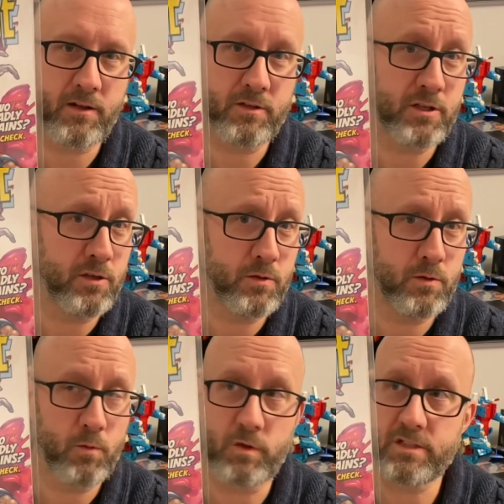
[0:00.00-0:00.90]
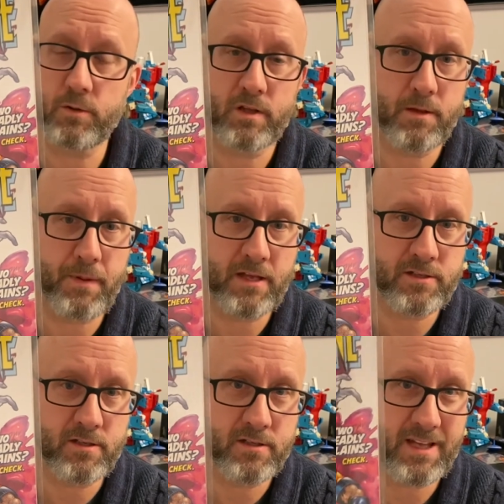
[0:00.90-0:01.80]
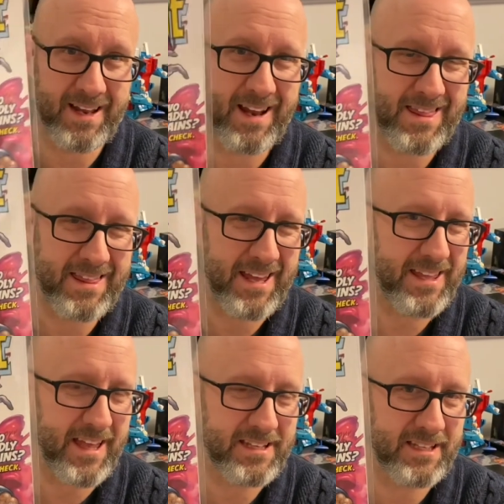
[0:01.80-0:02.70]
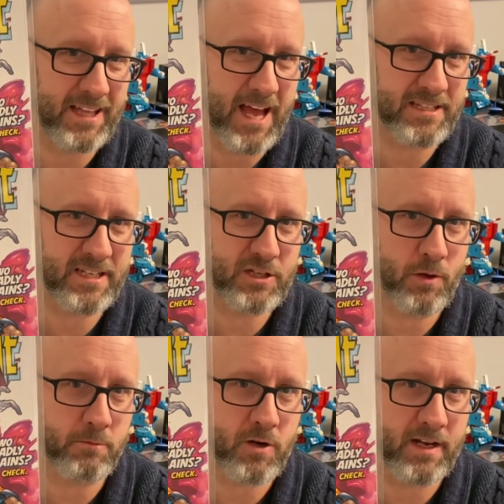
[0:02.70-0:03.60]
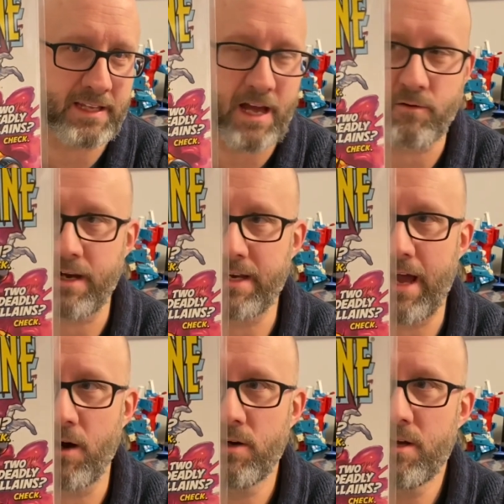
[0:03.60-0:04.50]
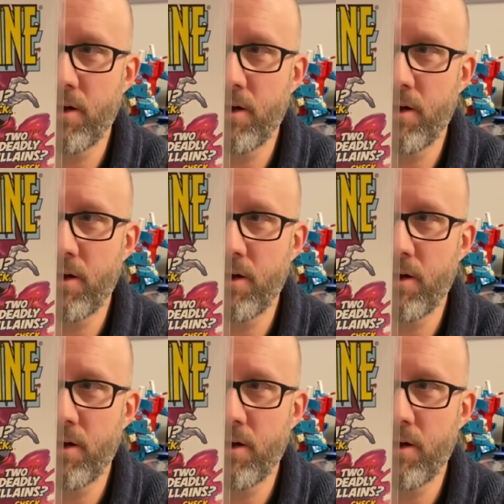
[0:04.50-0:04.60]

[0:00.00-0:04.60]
Yu was doing the pencils, and I think that's the last issue I'm trying to get right now,